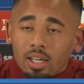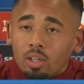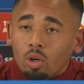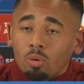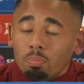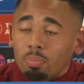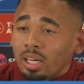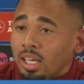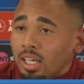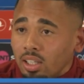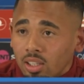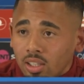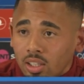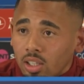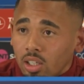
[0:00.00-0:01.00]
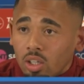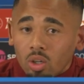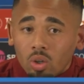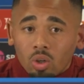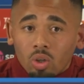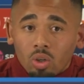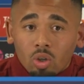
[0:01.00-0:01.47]
complain
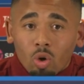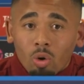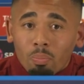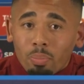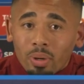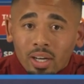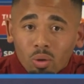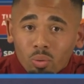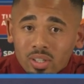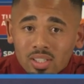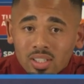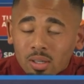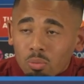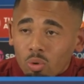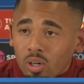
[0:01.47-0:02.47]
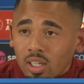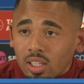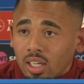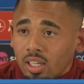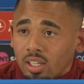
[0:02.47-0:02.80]
or compare with someone.